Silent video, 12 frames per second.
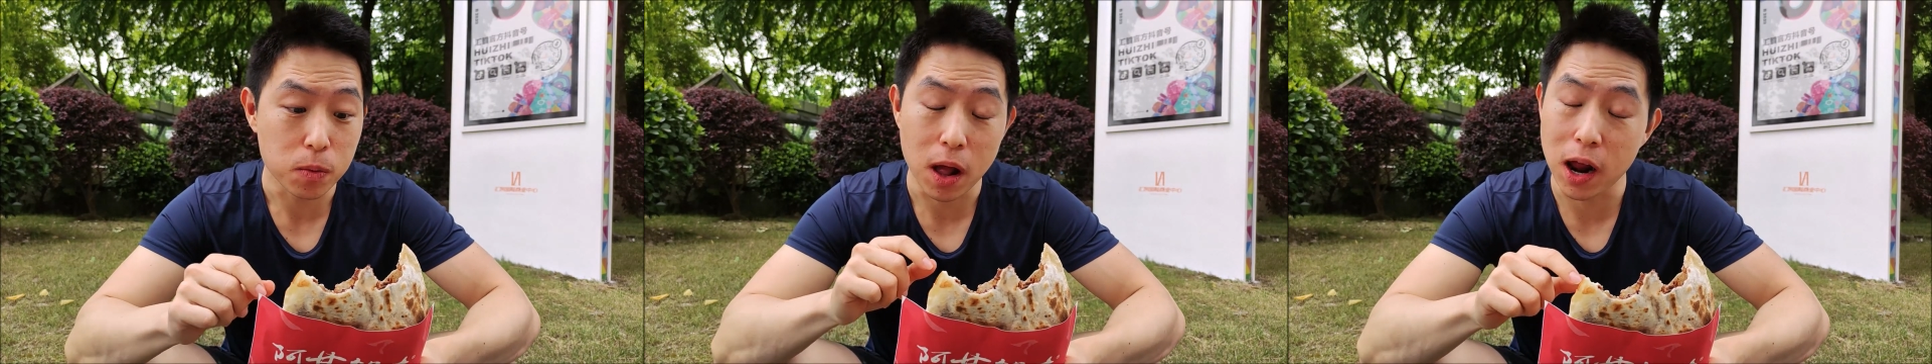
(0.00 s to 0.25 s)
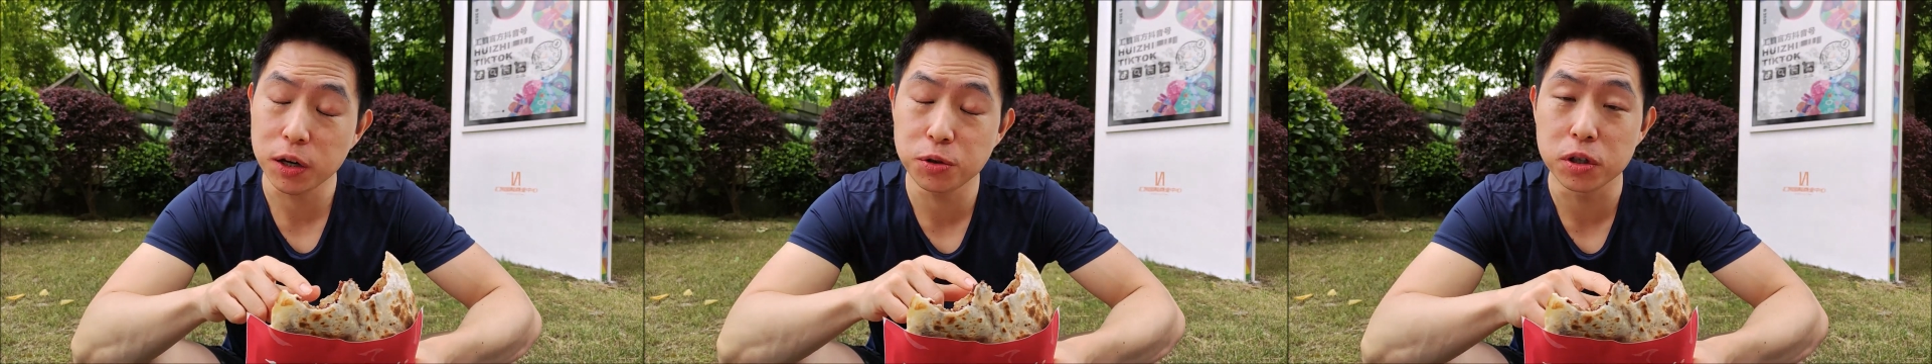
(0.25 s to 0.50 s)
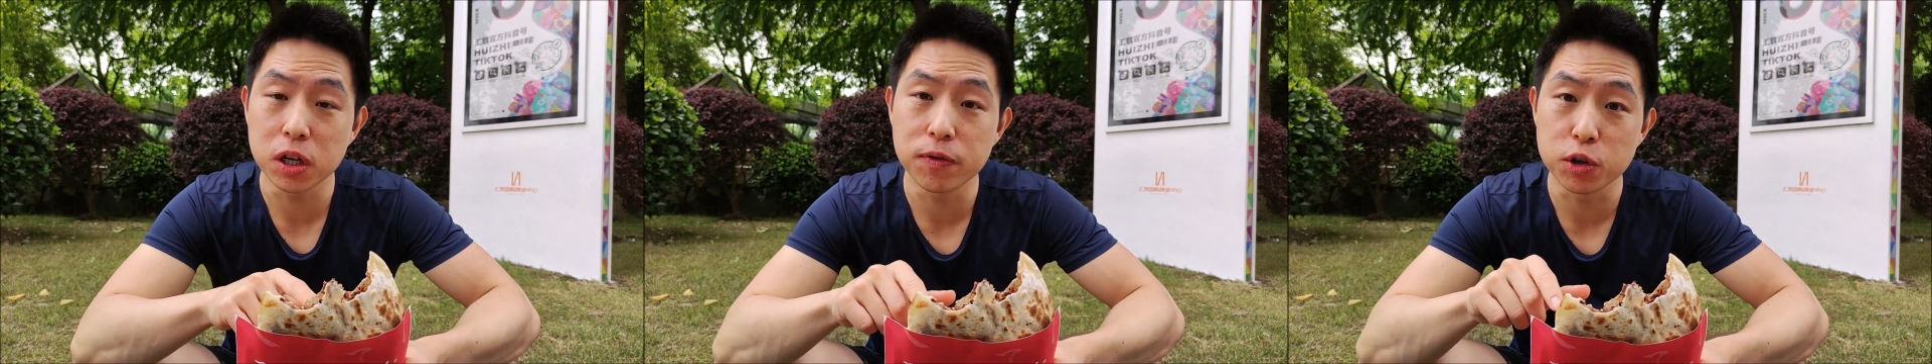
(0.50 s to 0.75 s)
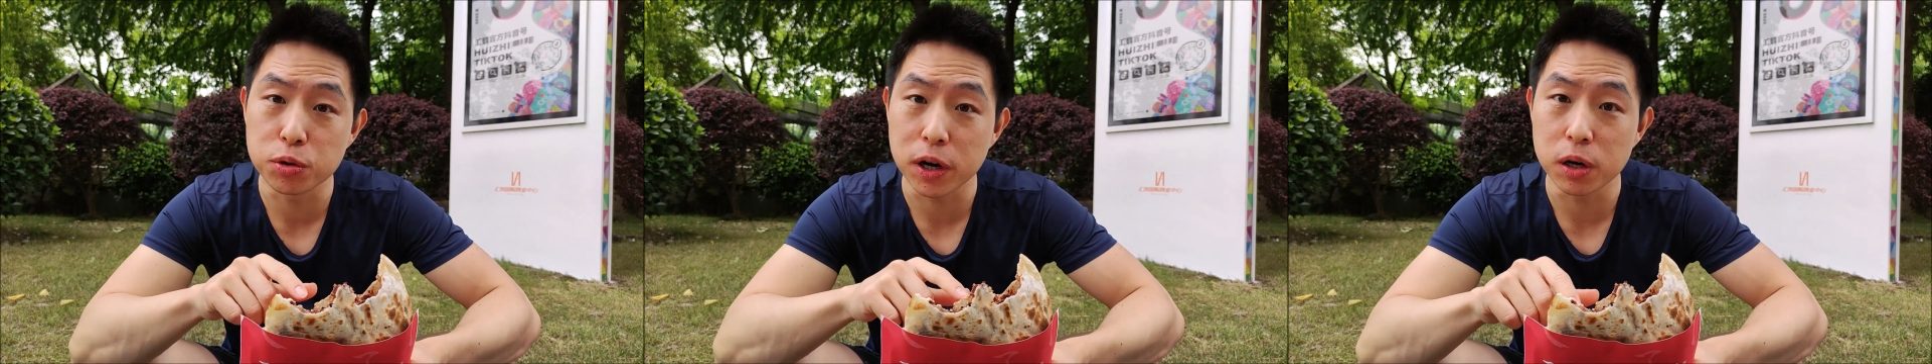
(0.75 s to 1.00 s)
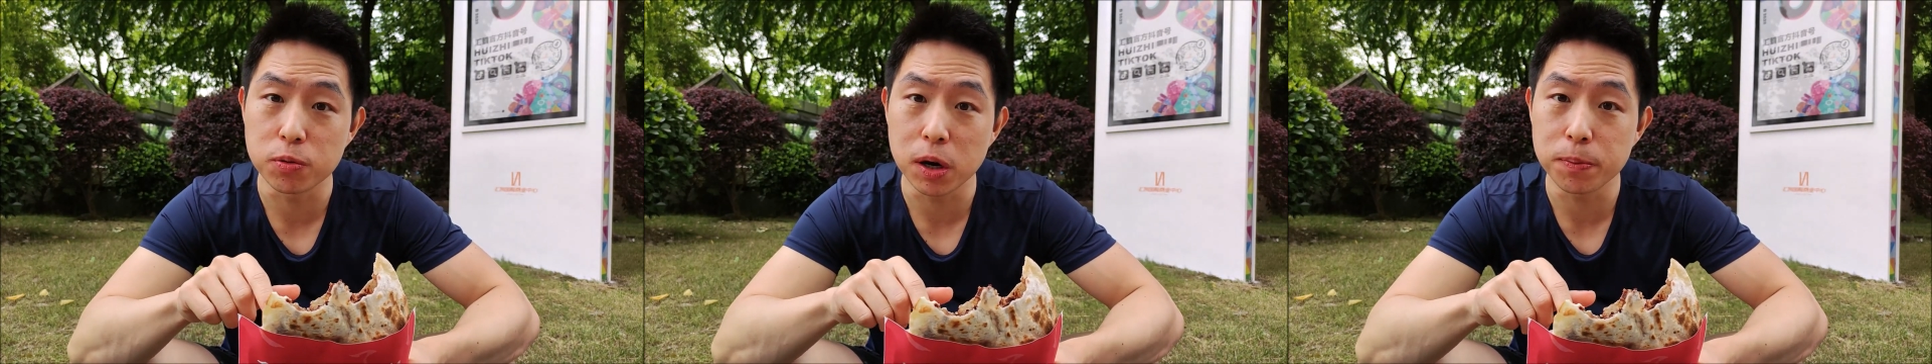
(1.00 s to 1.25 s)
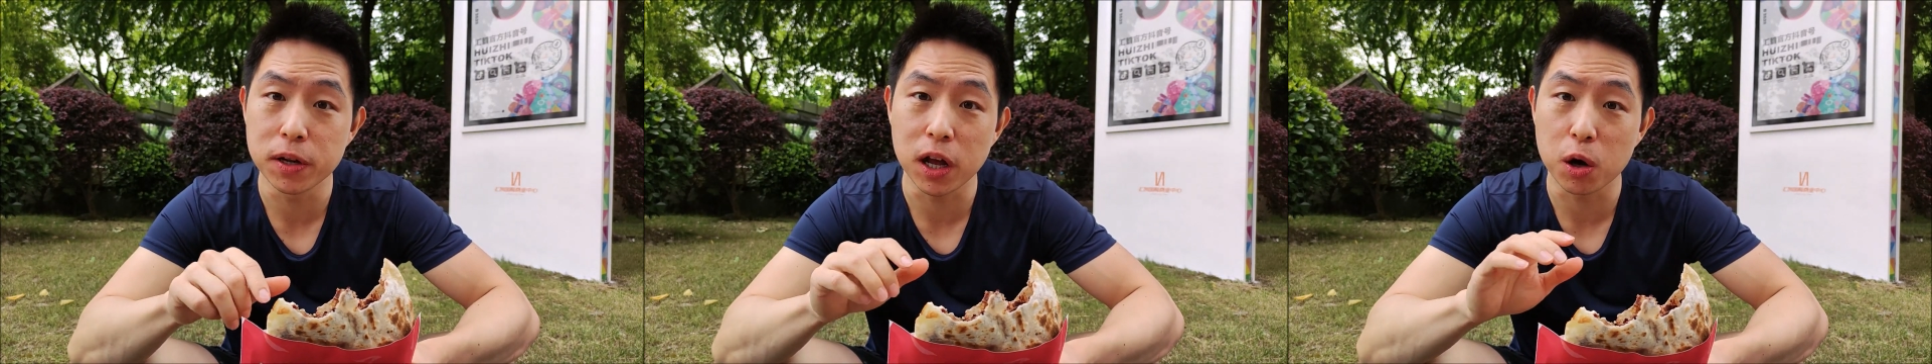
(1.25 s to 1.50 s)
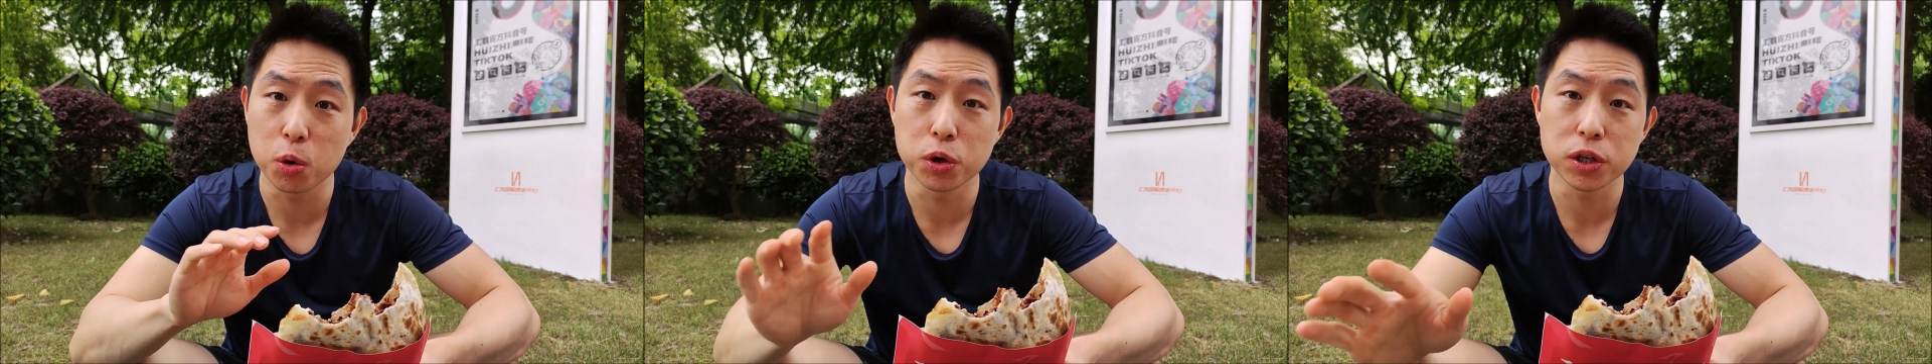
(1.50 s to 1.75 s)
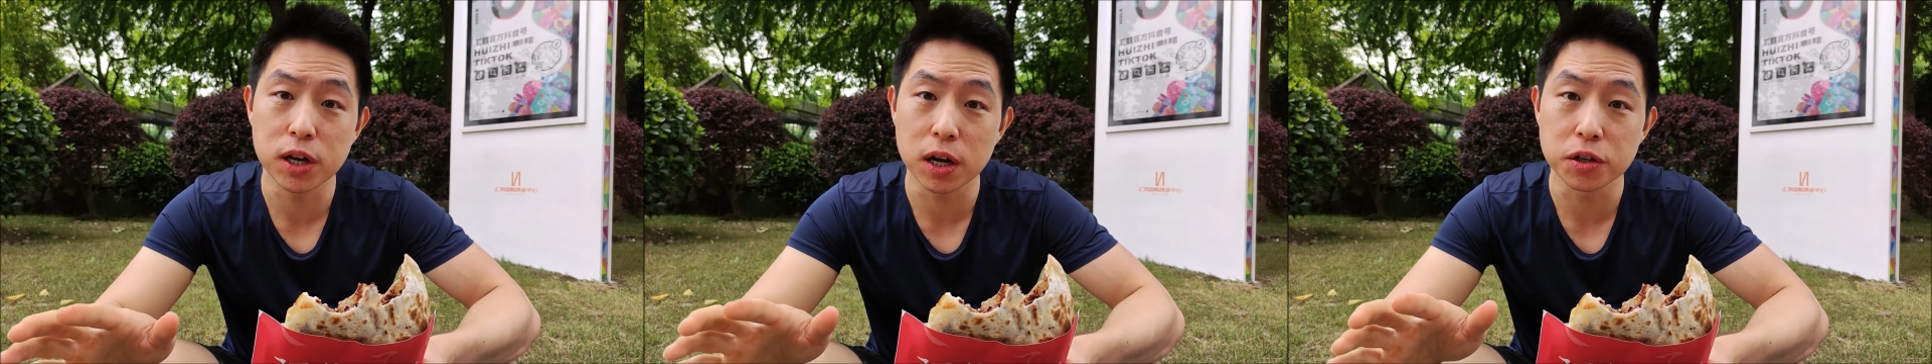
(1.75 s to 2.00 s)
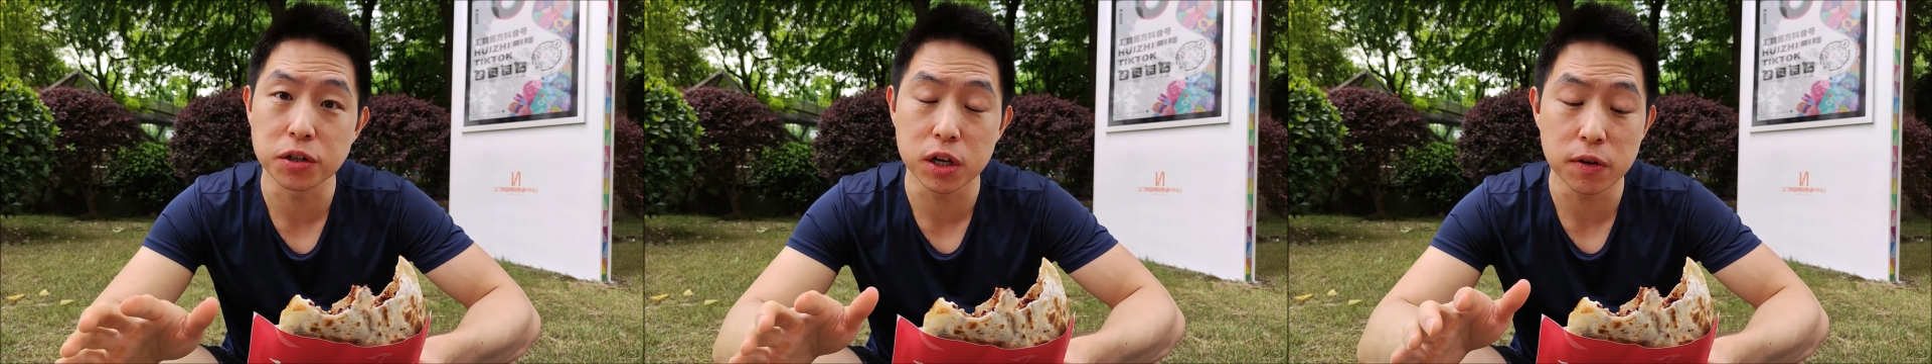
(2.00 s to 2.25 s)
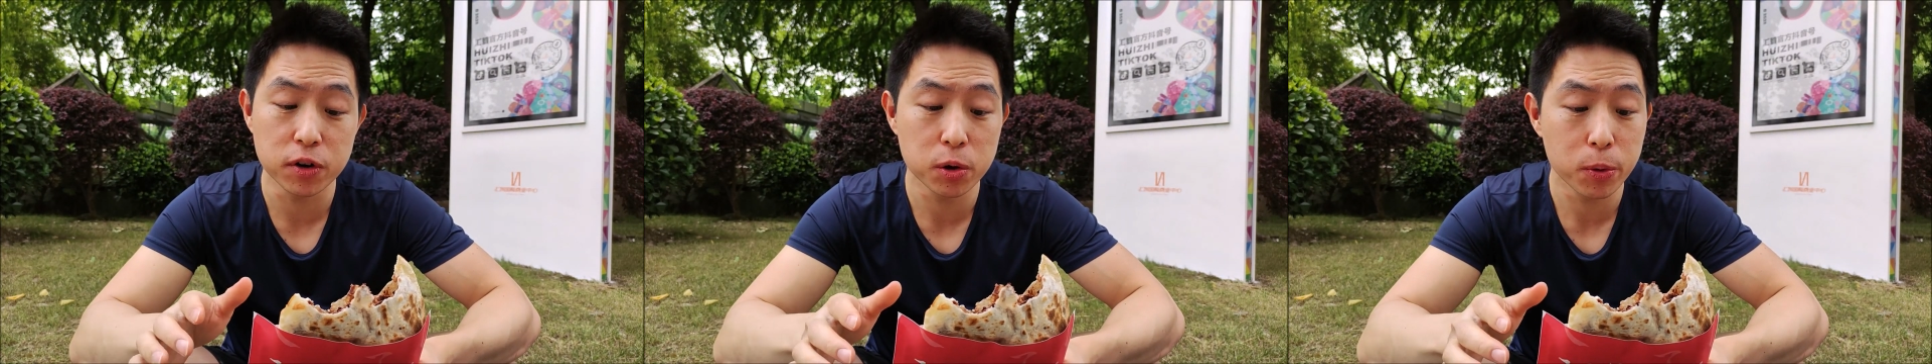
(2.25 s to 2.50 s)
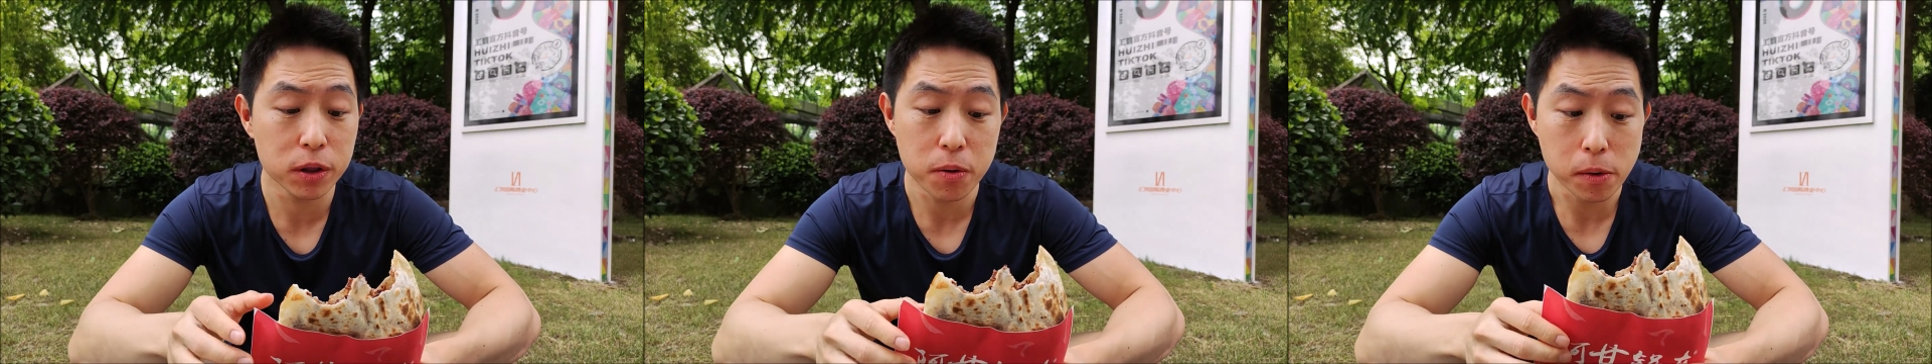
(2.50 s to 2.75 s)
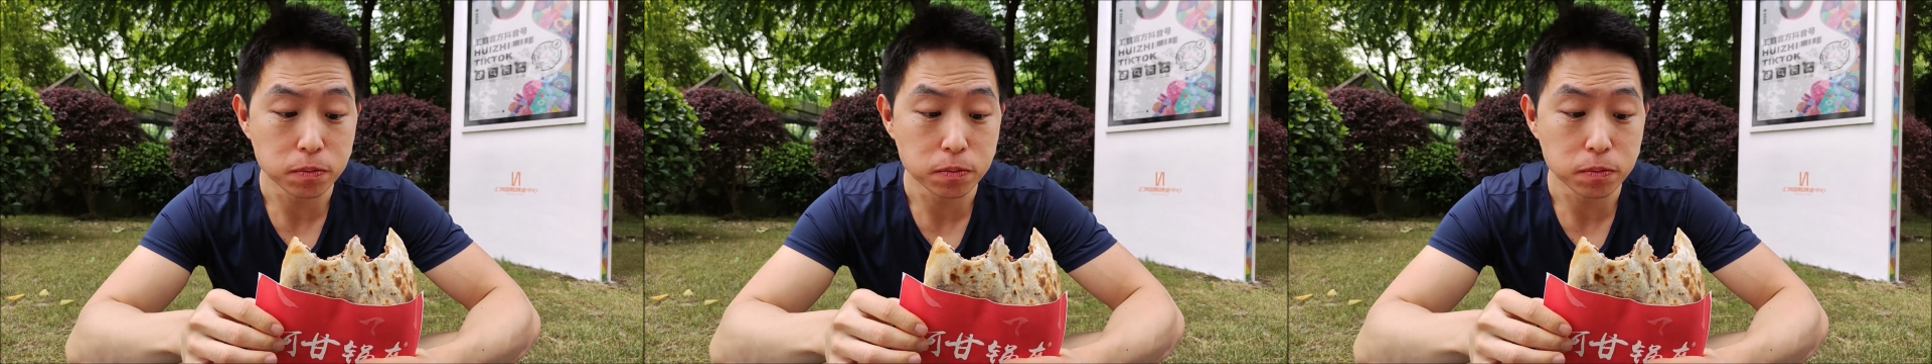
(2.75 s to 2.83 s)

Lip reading: I actually never tried a red bean. I always got a savory one,